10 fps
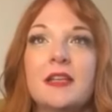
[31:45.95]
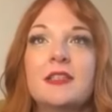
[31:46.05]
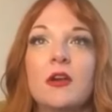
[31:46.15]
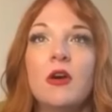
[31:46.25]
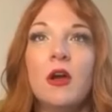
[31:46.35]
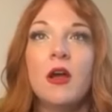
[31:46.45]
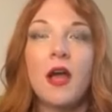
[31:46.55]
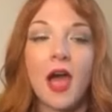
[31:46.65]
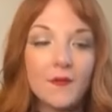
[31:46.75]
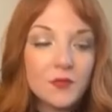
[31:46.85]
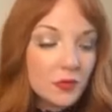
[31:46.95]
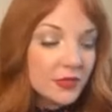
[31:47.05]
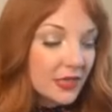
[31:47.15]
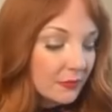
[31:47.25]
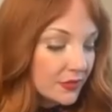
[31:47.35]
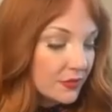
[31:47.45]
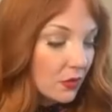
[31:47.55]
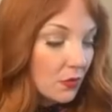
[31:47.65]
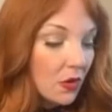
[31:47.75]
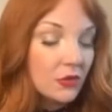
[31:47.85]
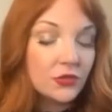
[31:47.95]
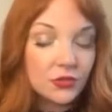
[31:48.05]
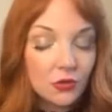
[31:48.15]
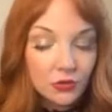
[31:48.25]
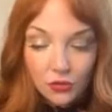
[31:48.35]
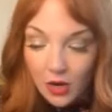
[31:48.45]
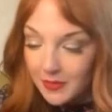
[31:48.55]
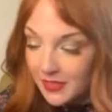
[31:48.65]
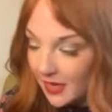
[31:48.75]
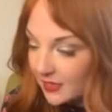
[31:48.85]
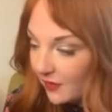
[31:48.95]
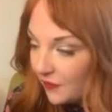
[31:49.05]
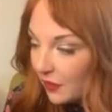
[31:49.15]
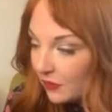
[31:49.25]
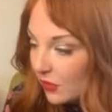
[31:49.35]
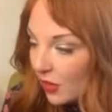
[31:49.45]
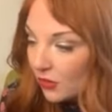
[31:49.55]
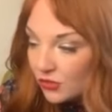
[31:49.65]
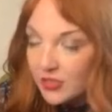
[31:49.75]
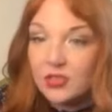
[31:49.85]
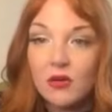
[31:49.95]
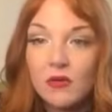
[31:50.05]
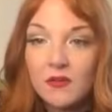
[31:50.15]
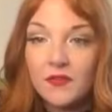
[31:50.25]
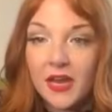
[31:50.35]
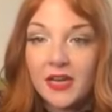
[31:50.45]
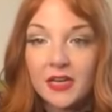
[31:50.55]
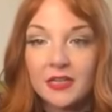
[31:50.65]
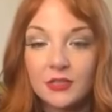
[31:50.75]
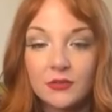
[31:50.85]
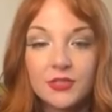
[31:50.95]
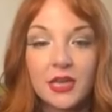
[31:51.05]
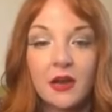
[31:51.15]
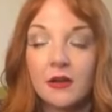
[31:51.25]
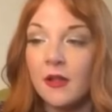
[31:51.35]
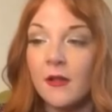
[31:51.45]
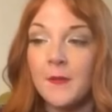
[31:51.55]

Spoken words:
And so afterwards I was so traumatized. I felt just so invaded and so scared,